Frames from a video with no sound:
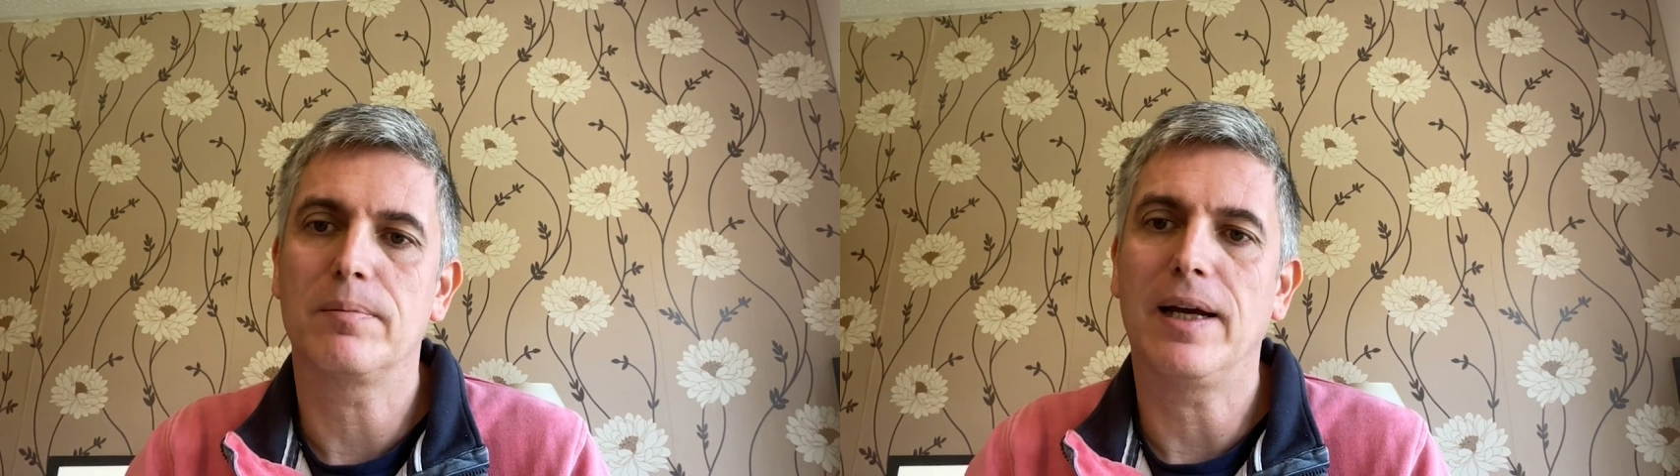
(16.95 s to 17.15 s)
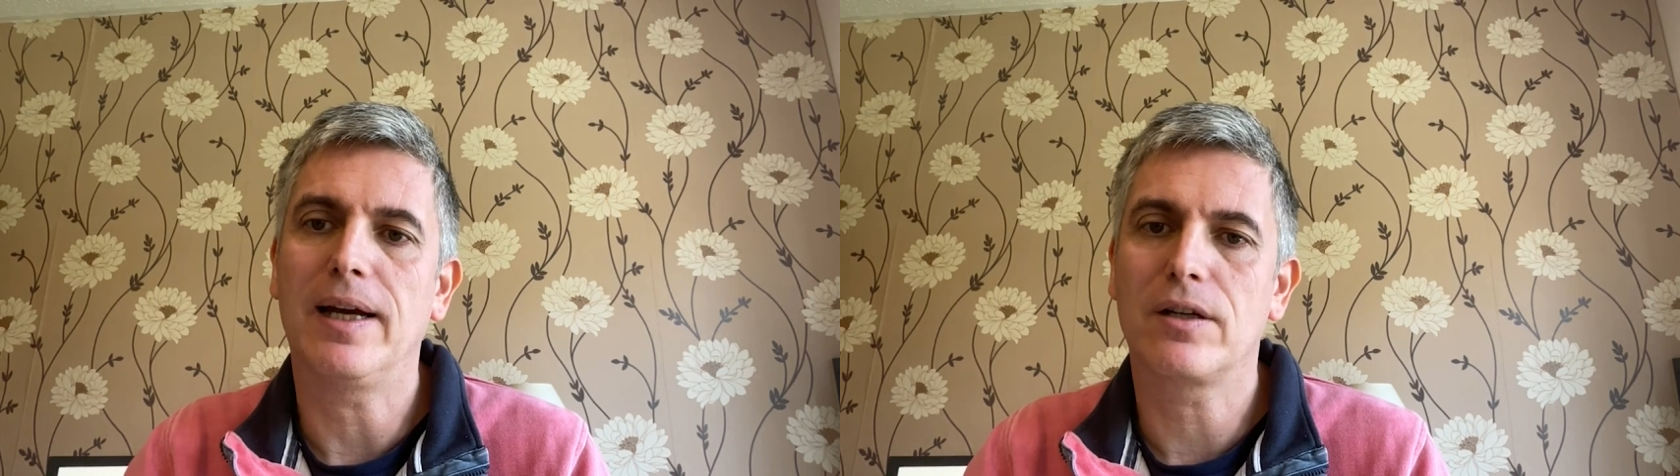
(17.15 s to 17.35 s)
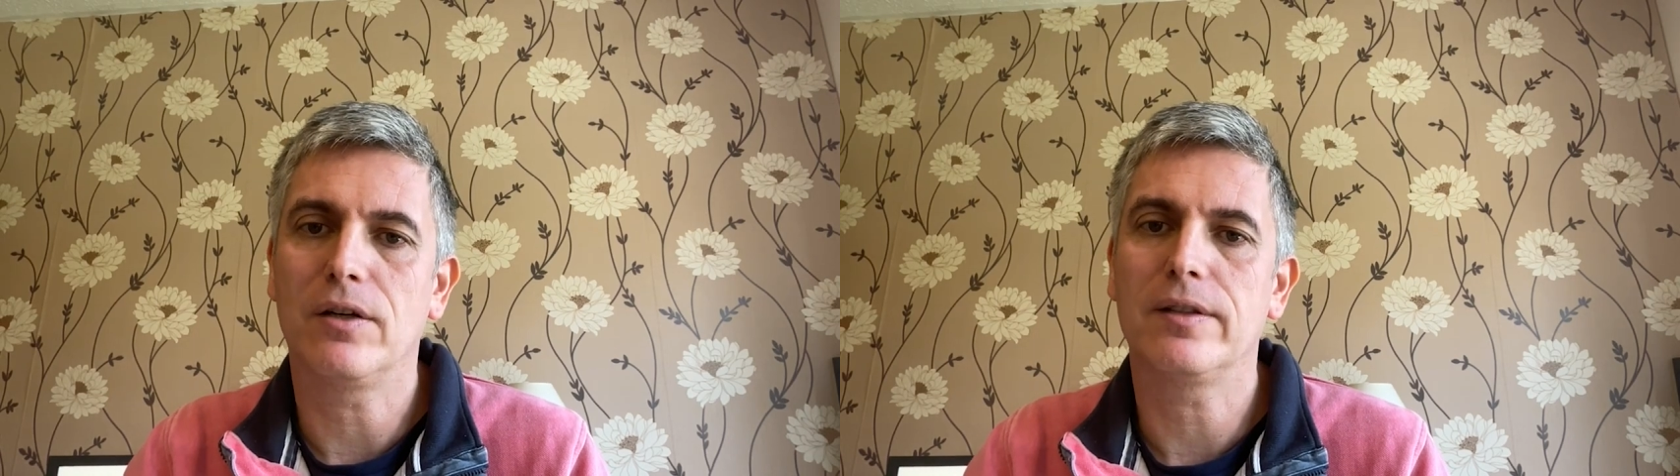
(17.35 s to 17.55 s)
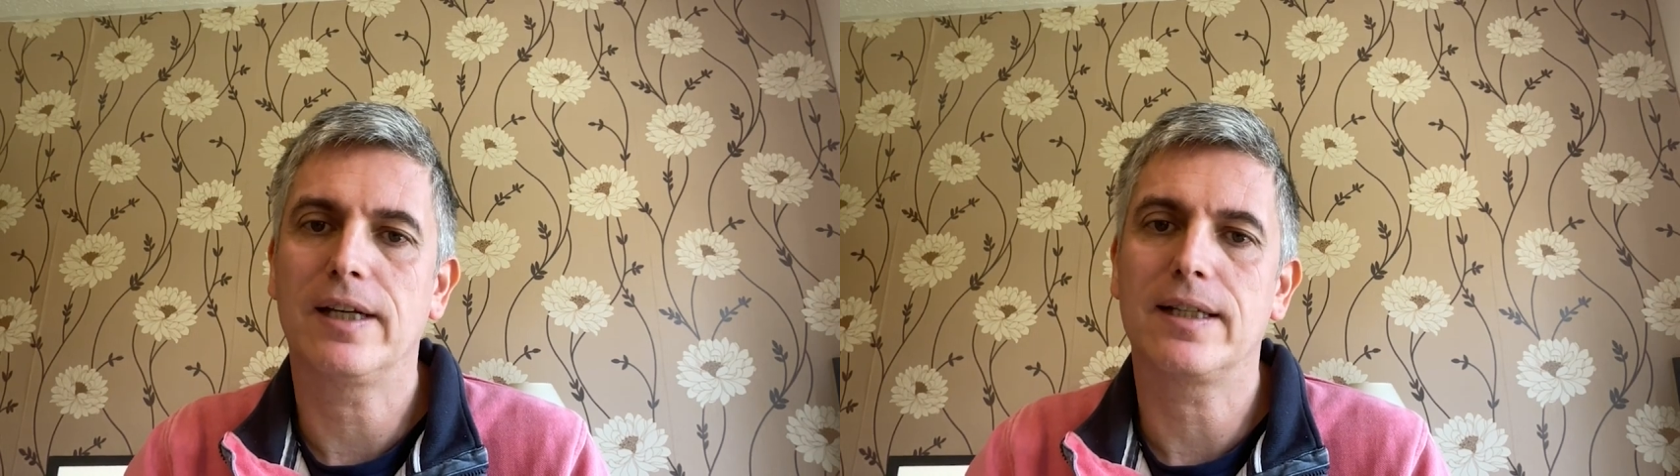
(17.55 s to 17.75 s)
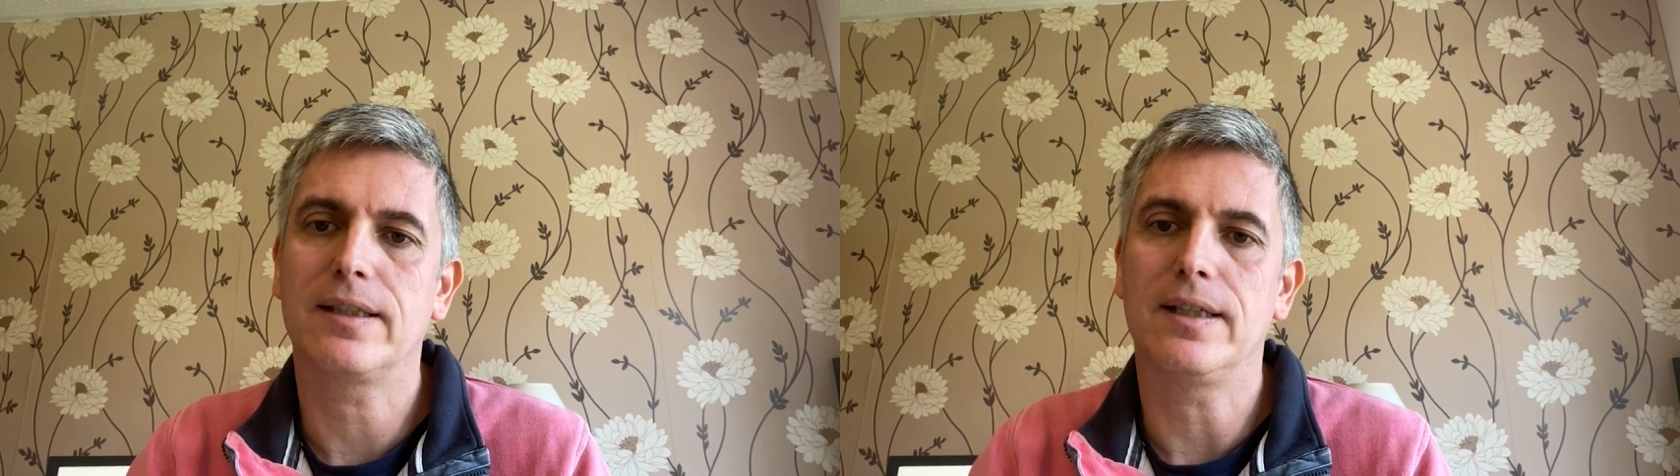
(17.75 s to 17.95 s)
but our
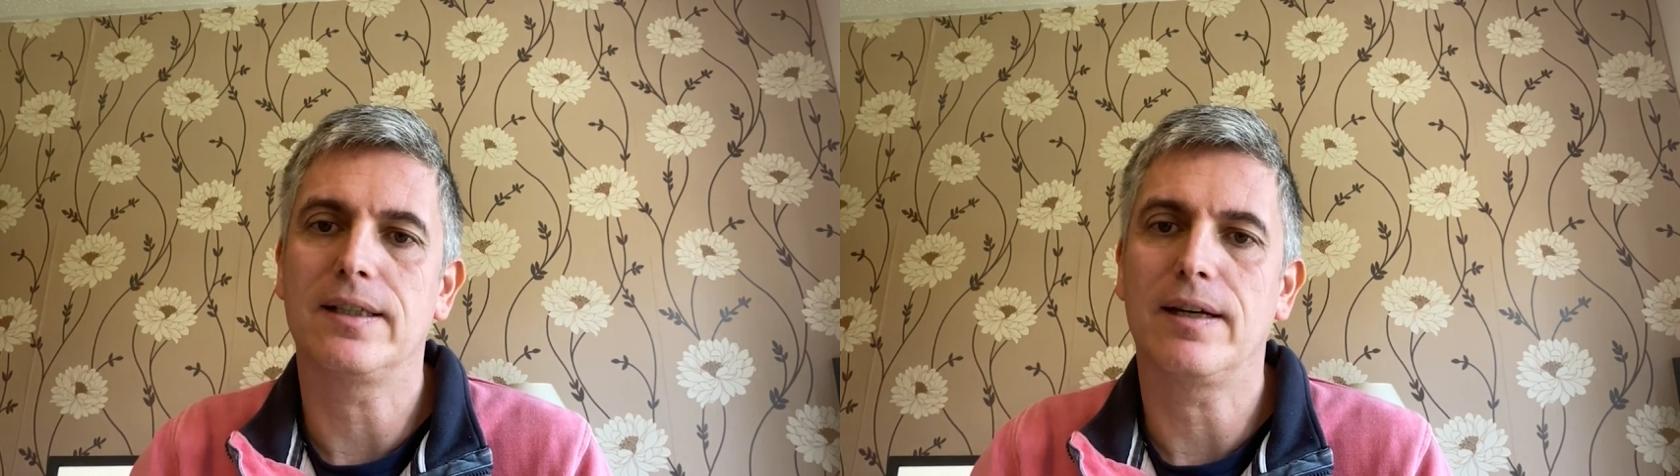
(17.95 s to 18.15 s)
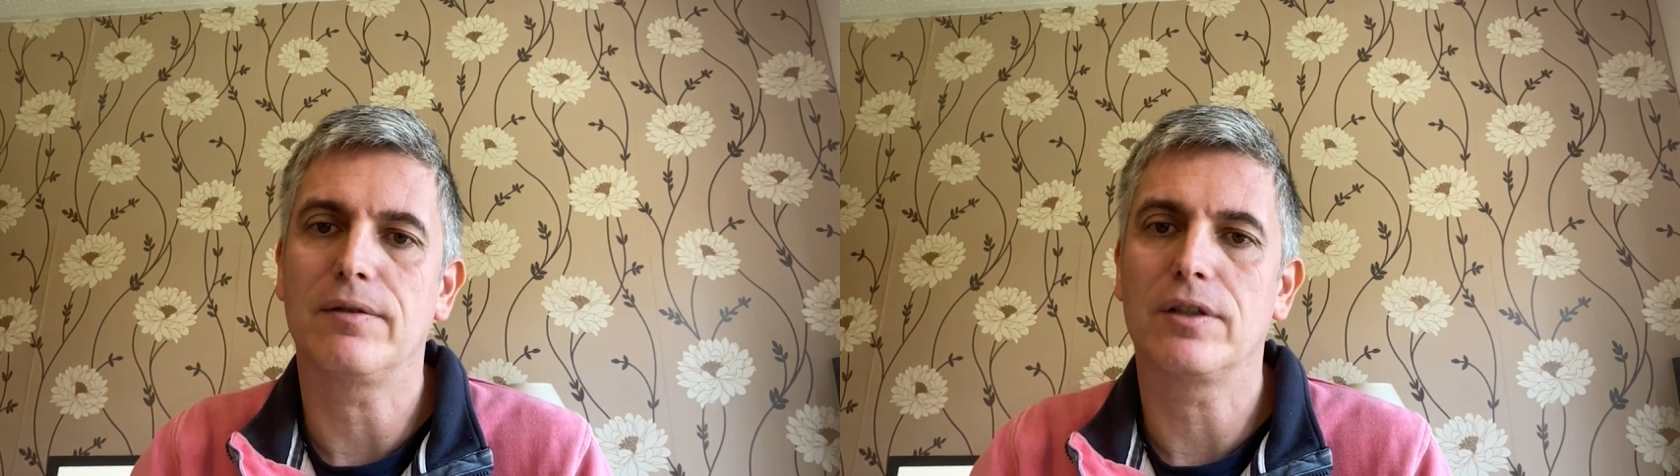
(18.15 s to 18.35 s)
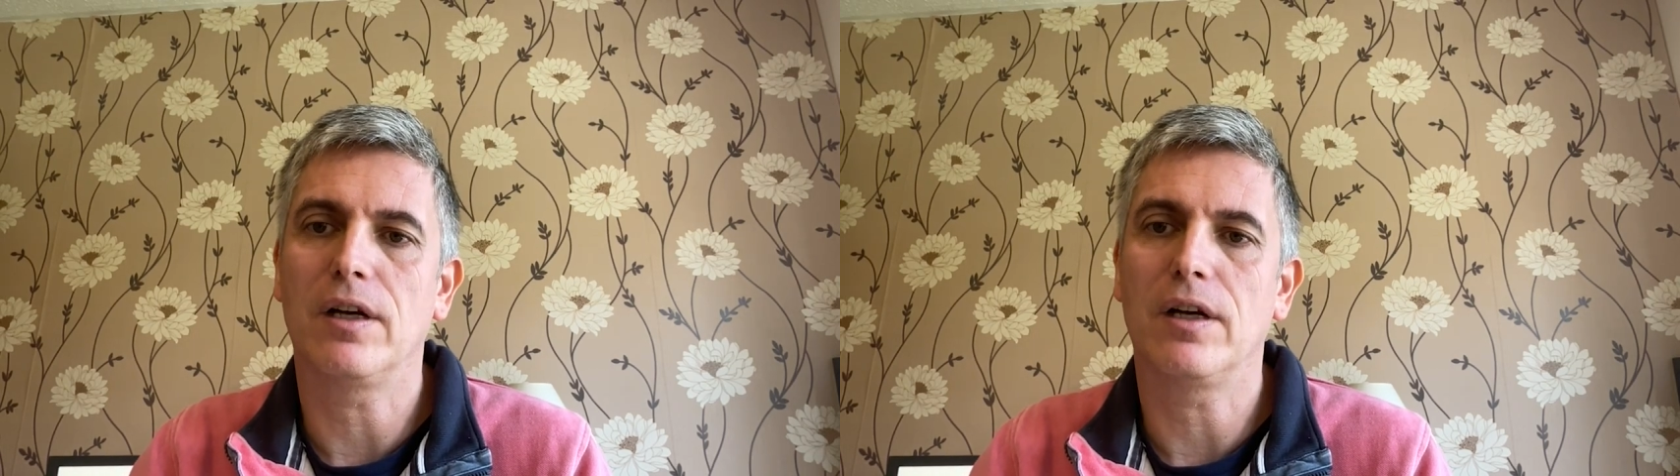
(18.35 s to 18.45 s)
contact details